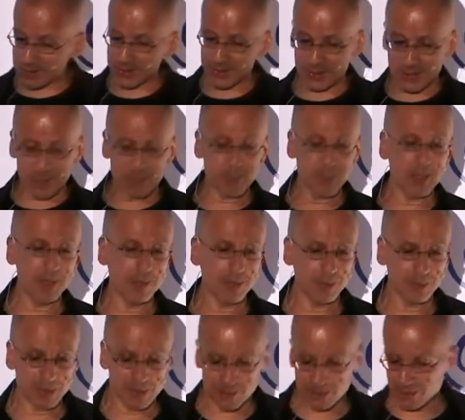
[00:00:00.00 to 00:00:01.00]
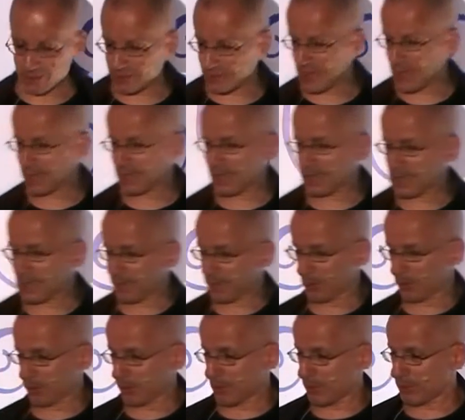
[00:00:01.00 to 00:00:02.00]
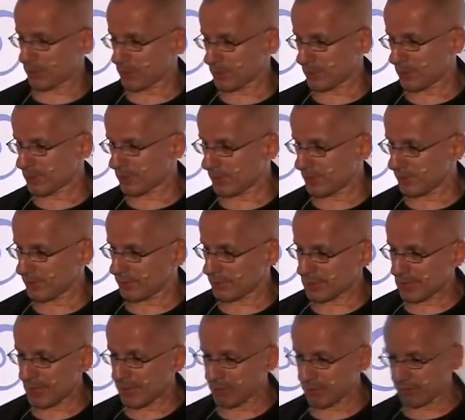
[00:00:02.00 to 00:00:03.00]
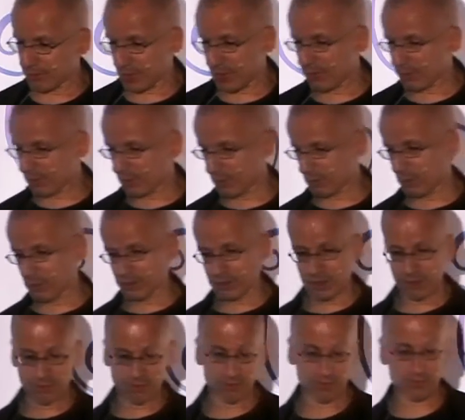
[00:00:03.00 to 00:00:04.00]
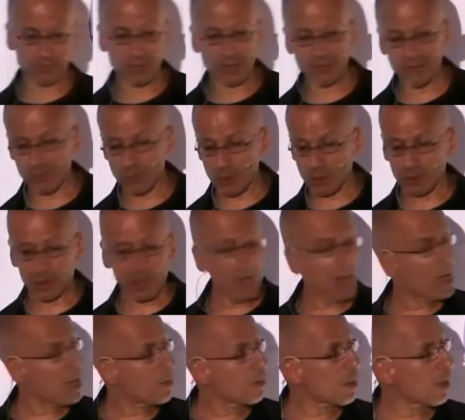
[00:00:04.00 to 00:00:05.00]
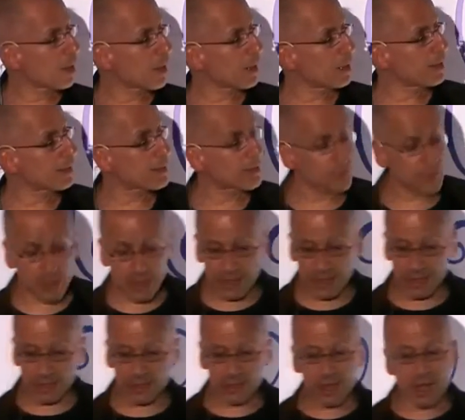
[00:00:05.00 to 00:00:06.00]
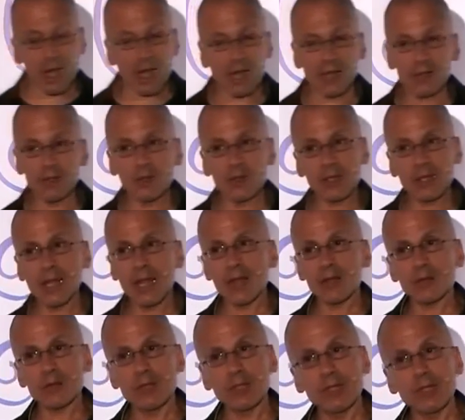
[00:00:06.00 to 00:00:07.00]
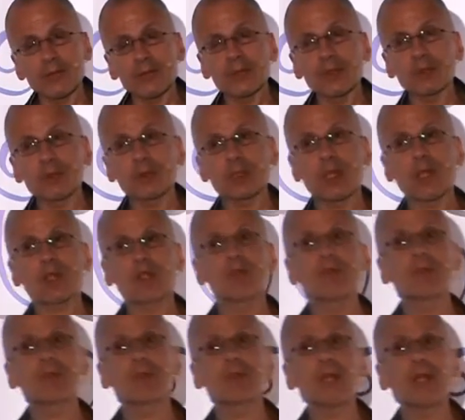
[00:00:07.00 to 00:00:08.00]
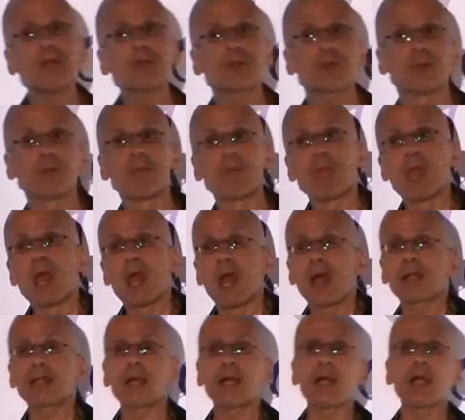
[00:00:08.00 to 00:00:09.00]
just see people, but it's like a couple of people, to, to, a couple of friends, or two or three, four friends walking in the street, and you can actually listen to their conversation. And